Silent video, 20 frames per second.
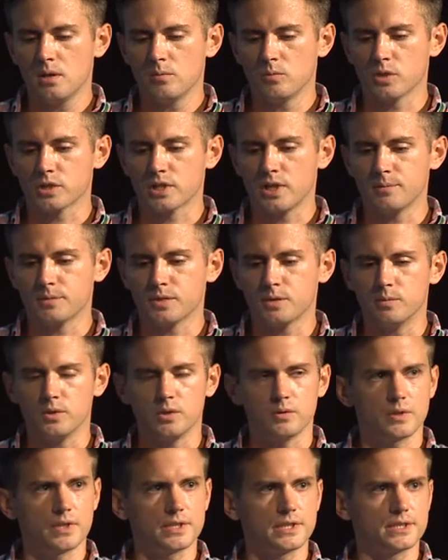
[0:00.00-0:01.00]

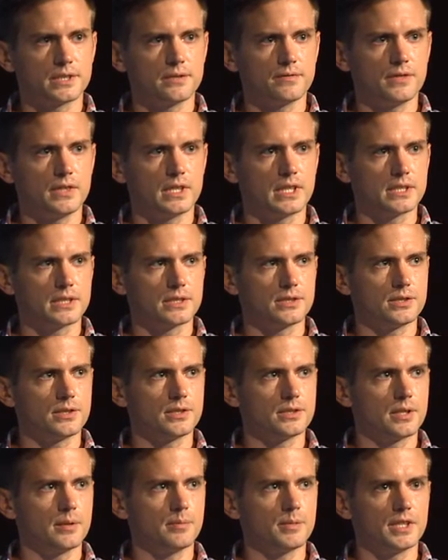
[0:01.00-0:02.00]
comfortable, where it doesn't feel like it's
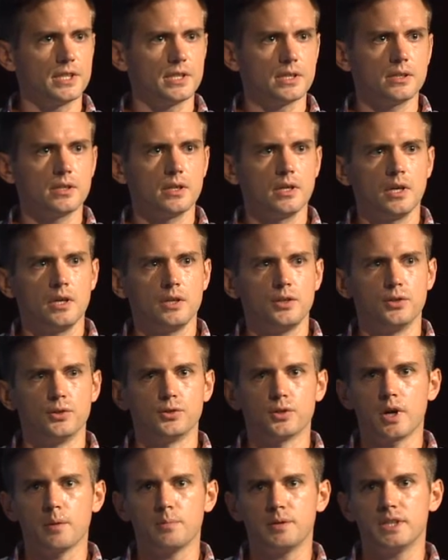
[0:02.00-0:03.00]
just something that you're
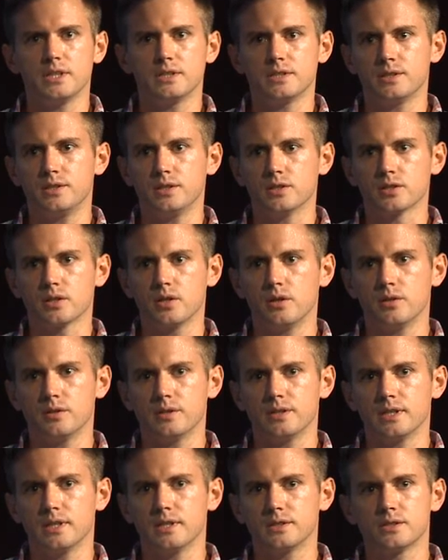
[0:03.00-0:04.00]
dropping into your code
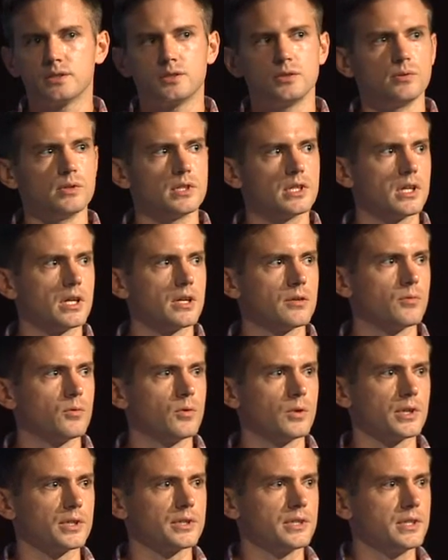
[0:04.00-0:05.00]
and that it's doing a lot of
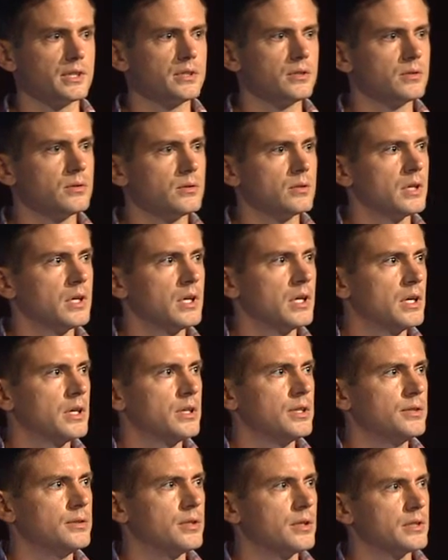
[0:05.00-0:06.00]
work that you
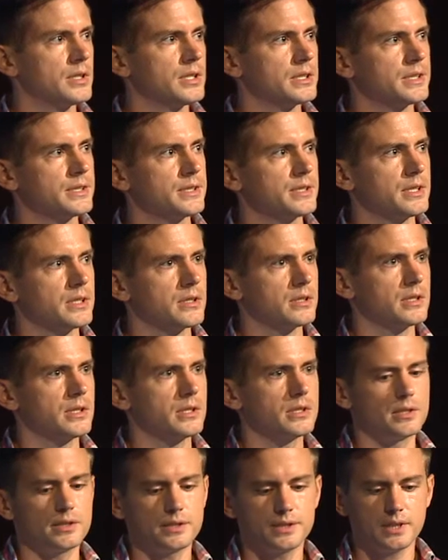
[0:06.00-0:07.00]
don't necessarily
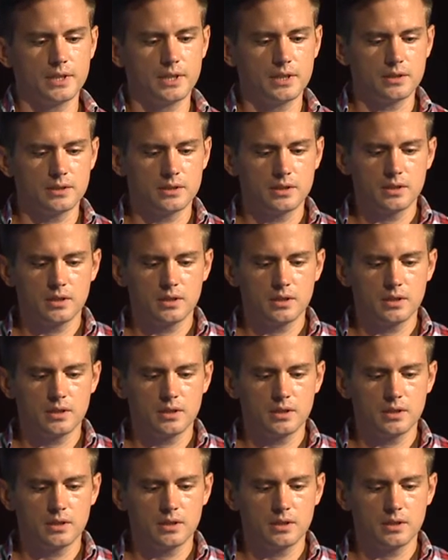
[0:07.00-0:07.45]
understand.